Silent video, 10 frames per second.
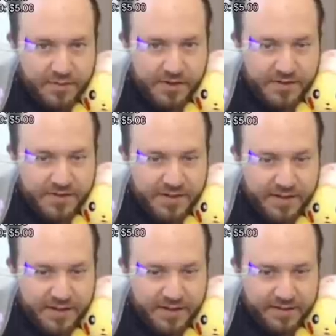Brawl
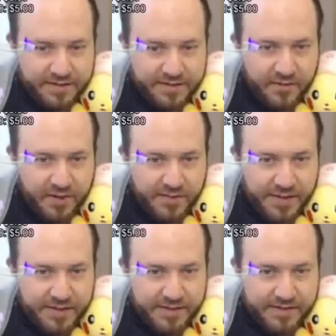Stars. Why am I
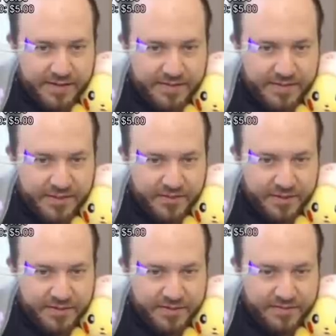getting sniped so
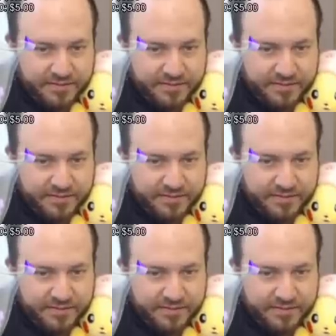much?